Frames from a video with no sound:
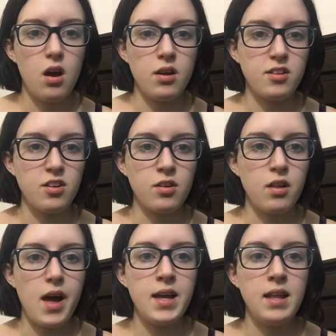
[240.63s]
on a certain
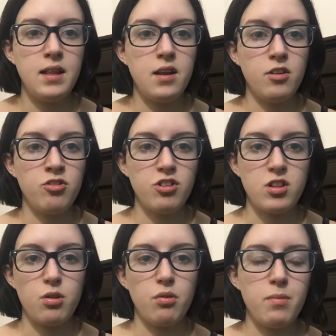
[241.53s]
client, and then I'll
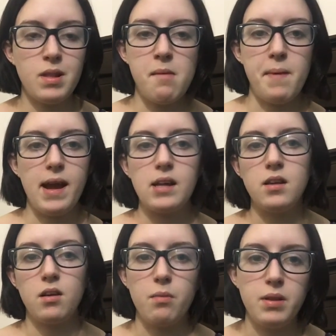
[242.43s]
just throw them in that bag and
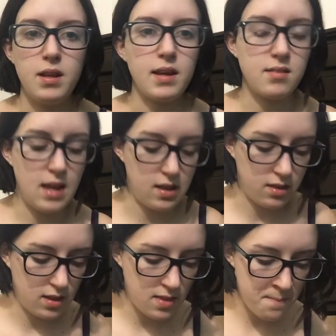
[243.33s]
then go in the next day and
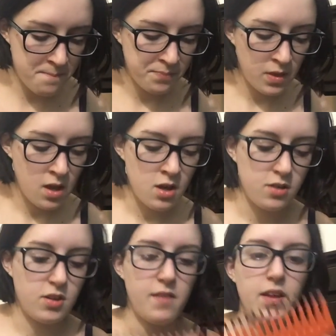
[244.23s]
clean them.
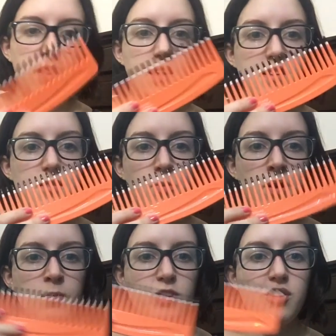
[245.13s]
So I have like this
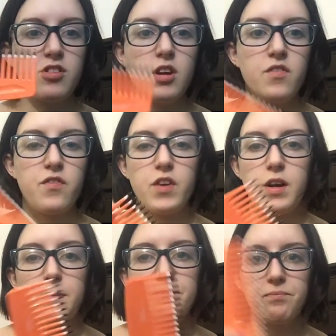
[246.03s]
one, which is good
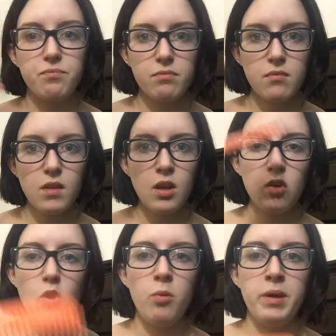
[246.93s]
for
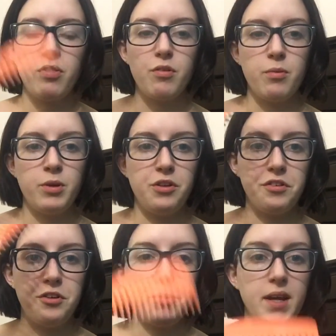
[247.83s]
combing through when
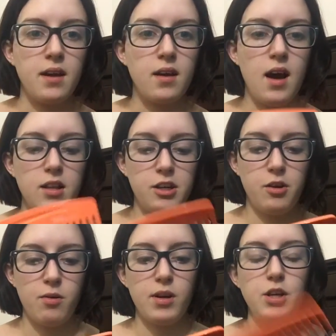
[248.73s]
you're doing a
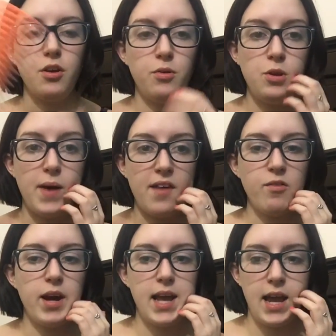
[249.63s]
color or you
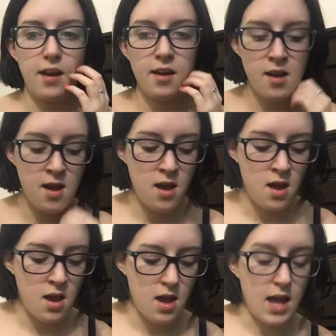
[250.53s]
have wet hair,
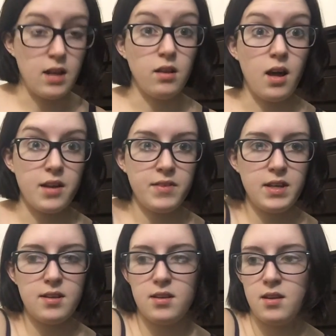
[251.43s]
and a lot of it.